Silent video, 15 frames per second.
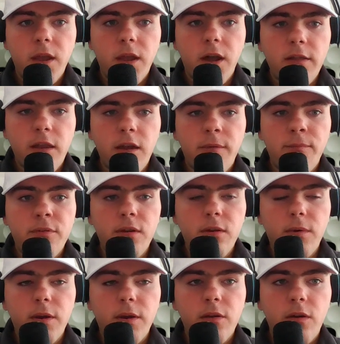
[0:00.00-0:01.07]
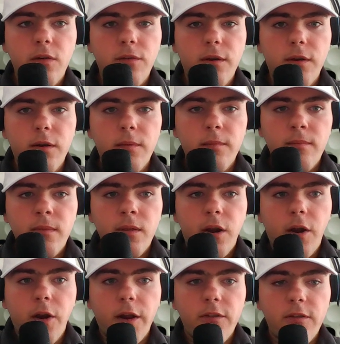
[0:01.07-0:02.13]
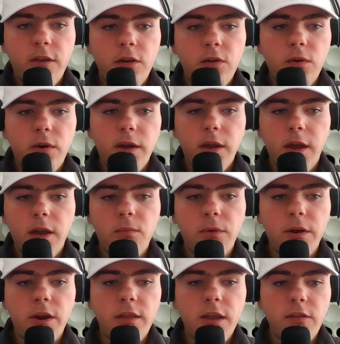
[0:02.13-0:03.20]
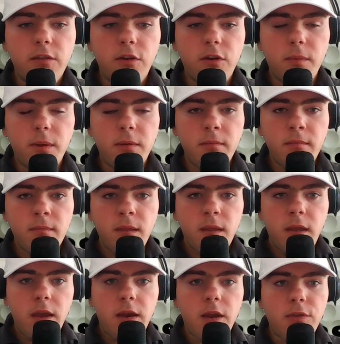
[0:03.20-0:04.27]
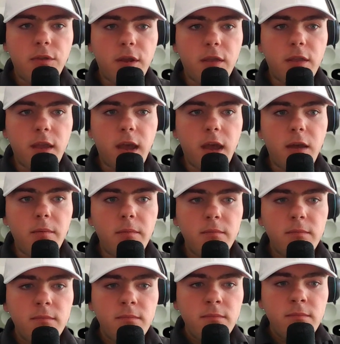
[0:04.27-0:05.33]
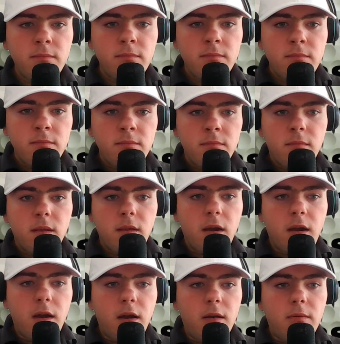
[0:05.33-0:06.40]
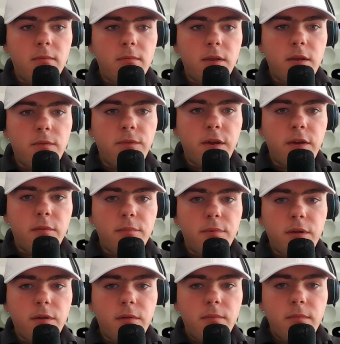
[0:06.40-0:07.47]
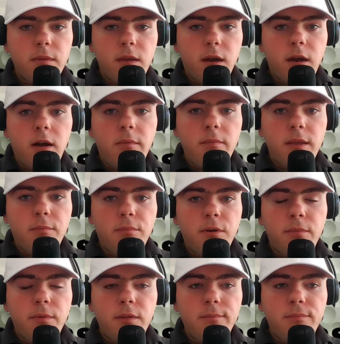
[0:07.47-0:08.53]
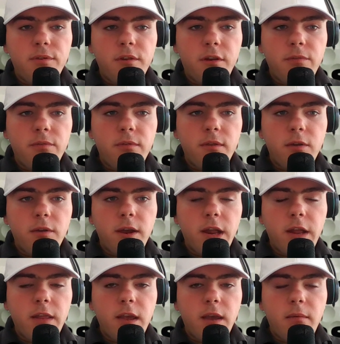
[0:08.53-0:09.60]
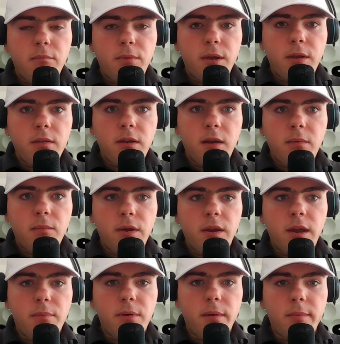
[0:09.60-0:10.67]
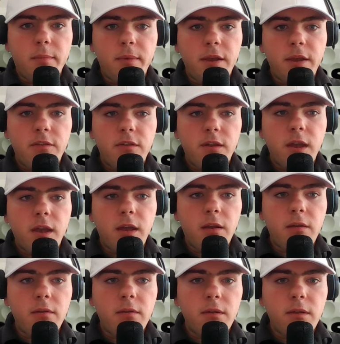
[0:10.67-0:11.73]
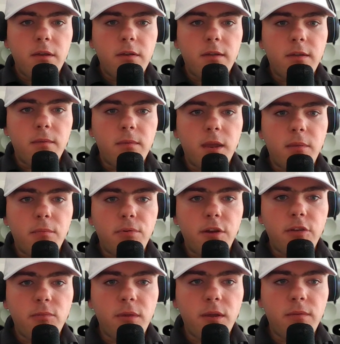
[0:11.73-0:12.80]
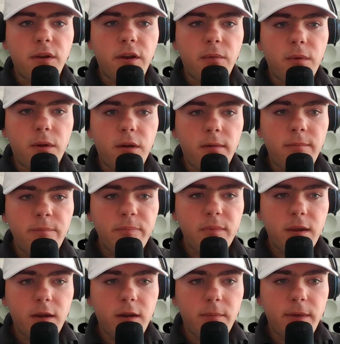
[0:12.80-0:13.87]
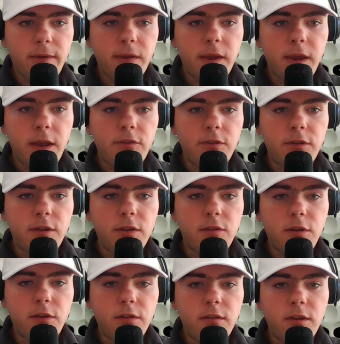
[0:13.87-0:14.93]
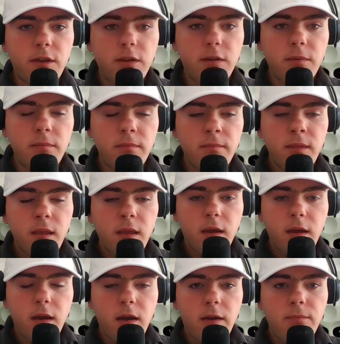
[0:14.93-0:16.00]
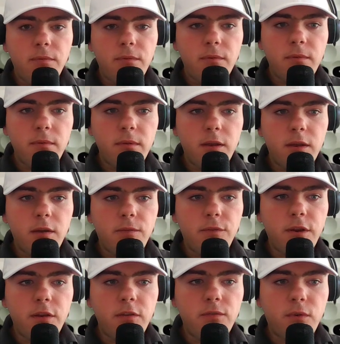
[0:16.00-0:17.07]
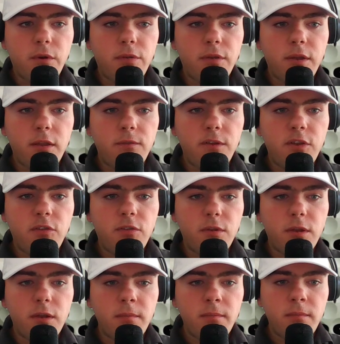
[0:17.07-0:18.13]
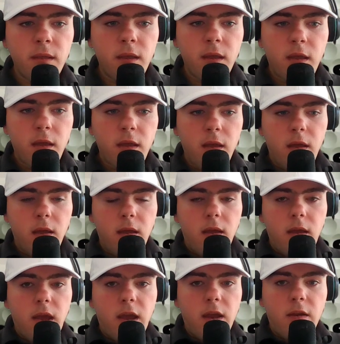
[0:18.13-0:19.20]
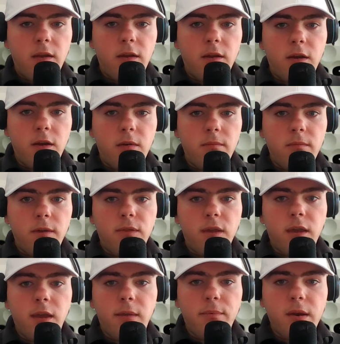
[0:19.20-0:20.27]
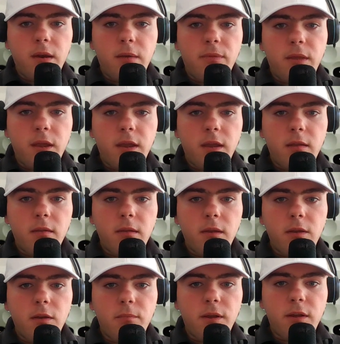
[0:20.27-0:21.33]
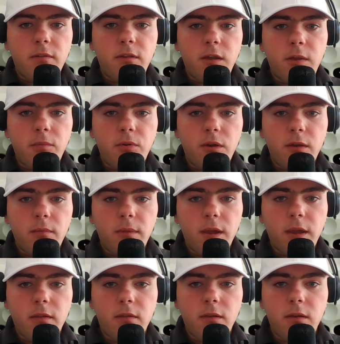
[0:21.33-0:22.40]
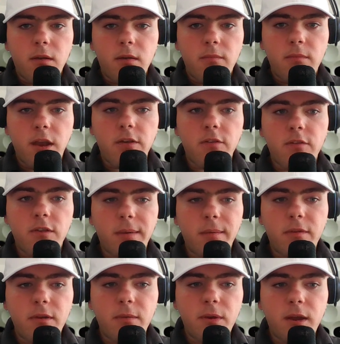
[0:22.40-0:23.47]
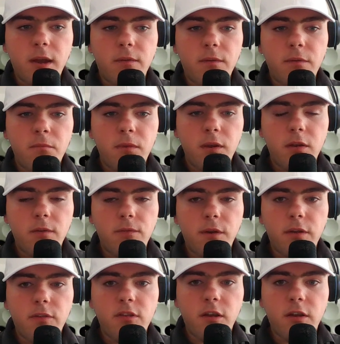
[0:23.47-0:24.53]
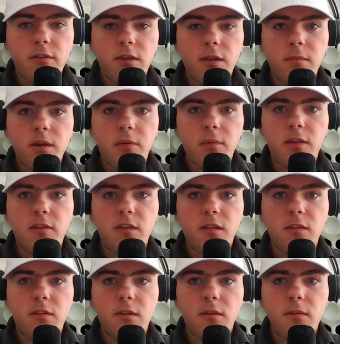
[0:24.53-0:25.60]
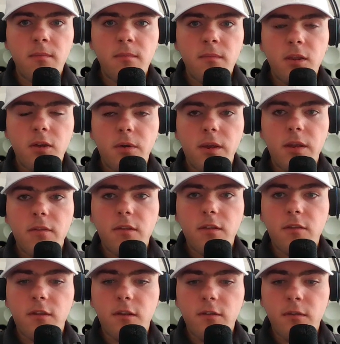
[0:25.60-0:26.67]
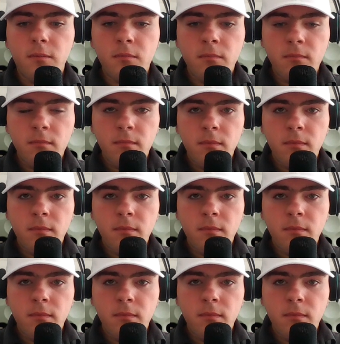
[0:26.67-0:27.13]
they got the upset win over Arkansas, who I had winning that tournament. And I think that, Vanderbilt, they proven themselves, getting that big time win at Pebble Beach. And, they impressed me very well, having Angelina Tolentino, finish 4th individually. And, if they keep it up, they can, be a team who can make it to national championship and have, a very solid team going into the season.